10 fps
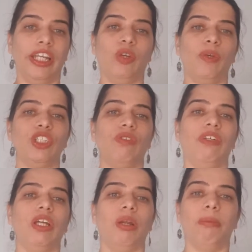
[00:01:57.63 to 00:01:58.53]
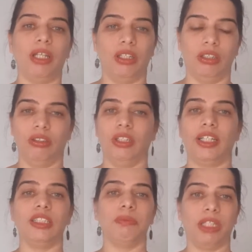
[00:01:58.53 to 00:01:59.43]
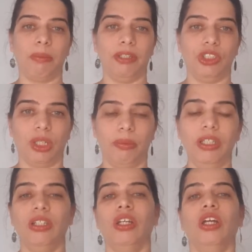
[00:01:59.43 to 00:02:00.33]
equation with her mother, that is Smita Punjabi,